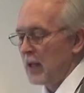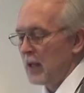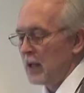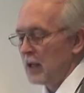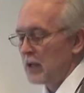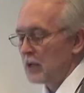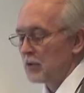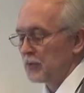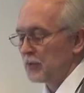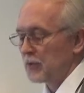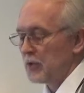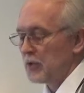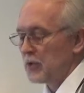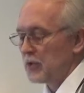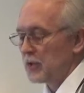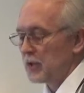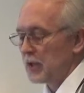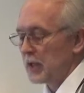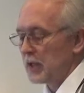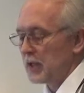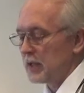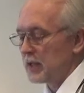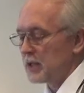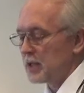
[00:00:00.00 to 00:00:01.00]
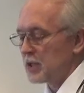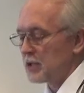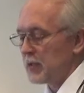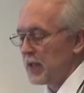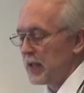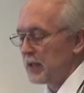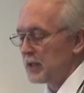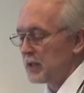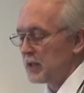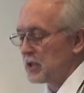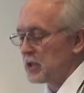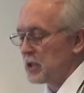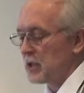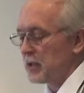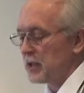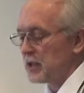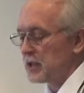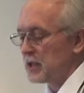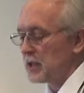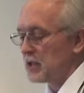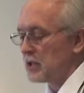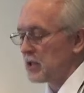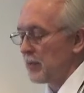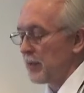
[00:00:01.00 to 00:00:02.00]
To further illustrate the
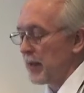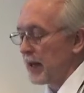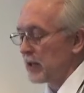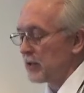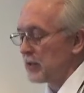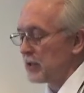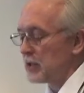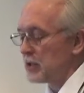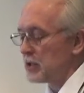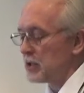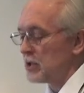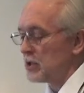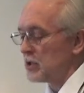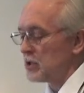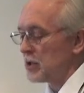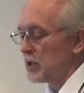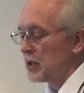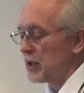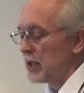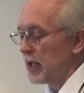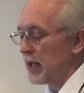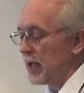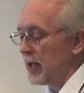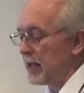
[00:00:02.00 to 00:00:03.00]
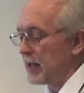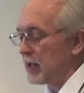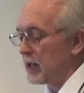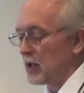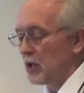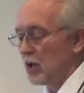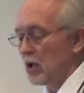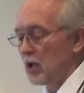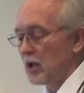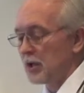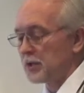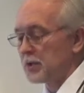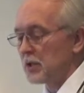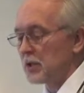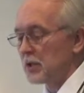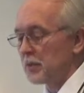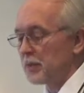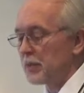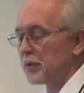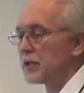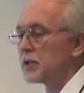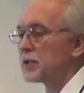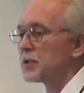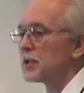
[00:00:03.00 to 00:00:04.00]
seriousness of my Christian journey, I had a call to the
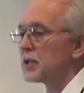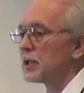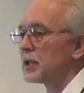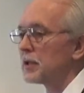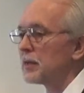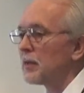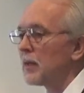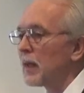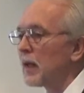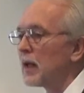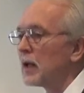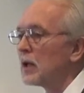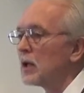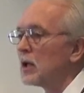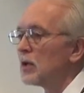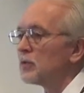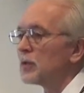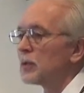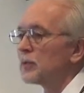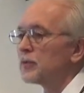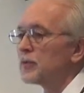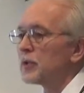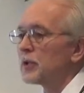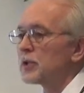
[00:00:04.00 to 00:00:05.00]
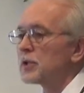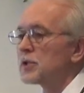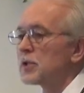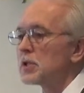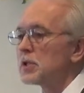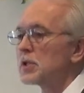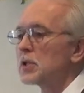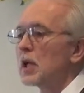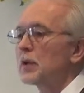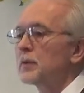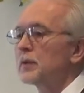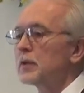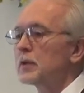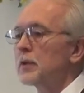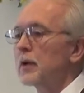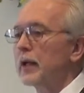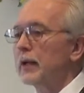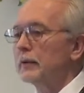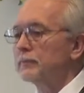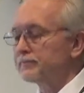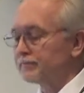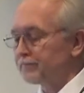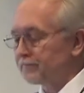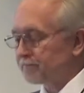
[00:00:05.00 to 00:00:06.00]
priesthood from 1st to 7th
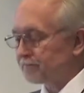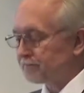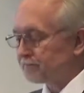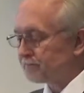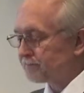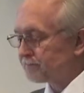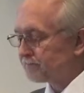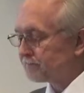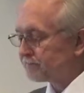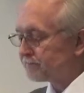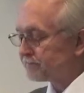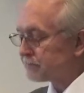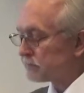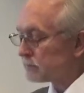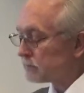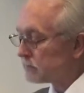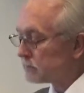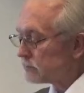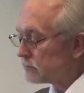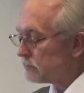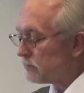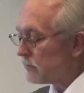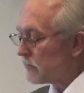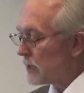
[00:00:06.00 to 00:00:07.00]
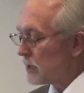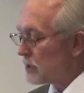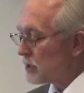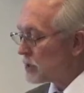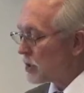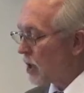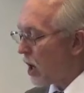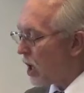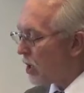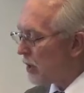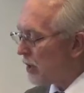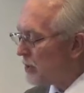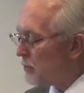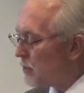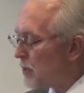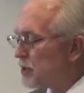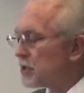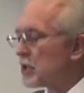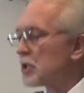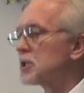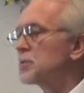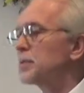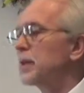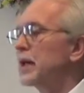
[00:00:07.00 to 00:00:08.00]
grade. This calling was
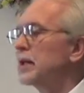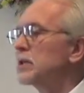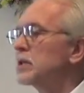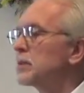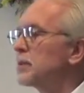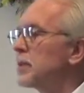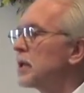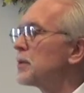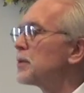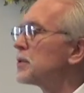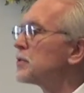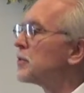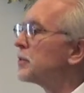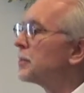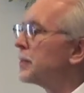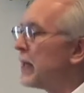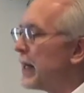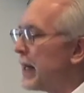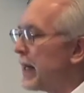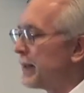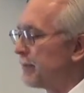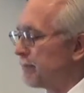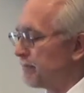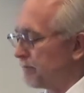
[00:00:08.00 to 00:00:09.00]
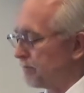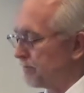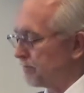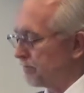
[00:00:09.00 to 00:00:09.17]
explained to me was from God.